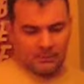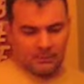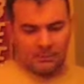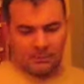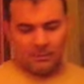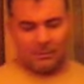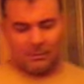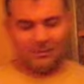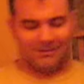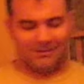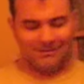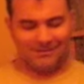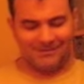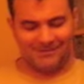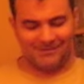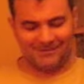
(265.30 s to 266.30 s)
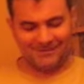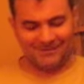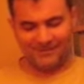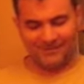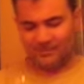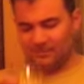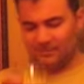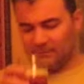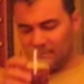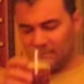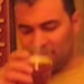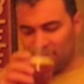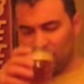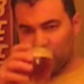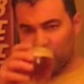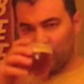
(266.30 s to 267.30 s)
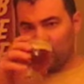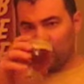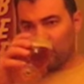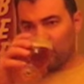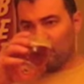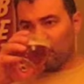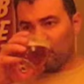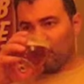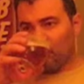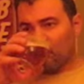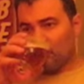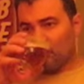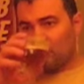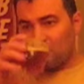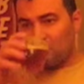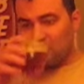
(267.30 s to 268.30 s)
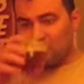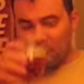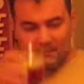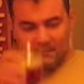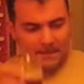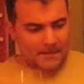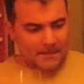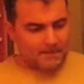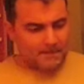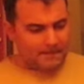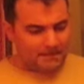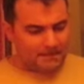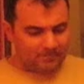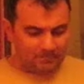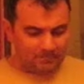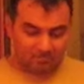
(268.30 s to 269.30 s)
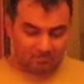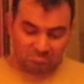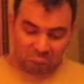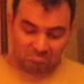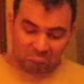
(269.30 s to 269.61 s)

(no one is talking)